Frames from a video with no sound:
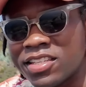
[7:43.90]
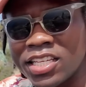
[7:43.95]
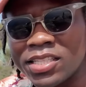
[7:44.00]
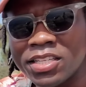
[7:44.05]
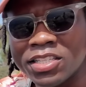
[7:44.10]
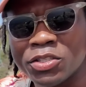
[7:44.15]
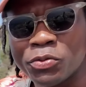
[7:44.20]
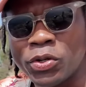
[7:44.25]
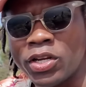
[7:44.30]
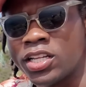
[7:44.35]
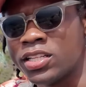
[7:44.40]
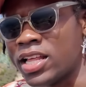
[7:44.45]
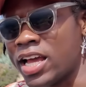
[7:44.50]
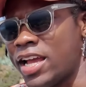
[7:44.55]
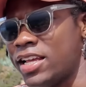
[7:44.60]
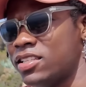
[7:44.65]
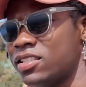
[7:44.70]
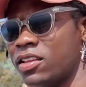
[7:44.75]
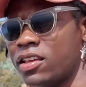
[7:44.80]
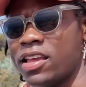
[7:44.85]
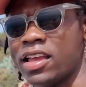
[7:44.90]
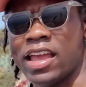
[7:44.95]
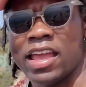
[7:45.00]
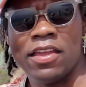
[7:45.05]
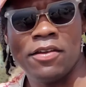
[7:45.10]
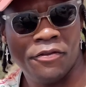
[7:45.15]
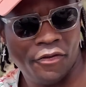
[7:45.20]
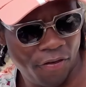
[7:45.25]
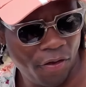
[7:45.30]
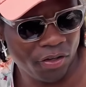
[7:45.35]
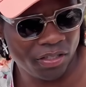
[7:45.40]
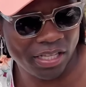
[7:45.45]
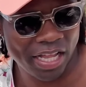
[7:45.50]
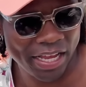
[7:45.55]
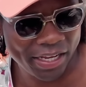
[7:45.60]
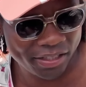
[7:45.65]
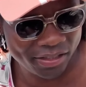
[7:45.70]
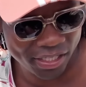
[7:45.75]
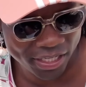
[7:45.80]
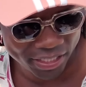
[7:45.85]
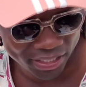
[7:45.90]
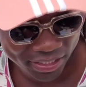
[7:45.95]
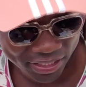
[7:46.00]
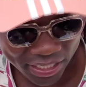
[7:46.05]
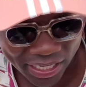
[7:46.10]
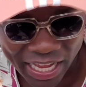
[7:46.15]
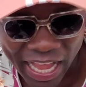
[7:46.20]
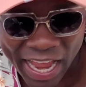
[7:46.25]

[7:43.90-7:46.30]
city is really nice. It feels like this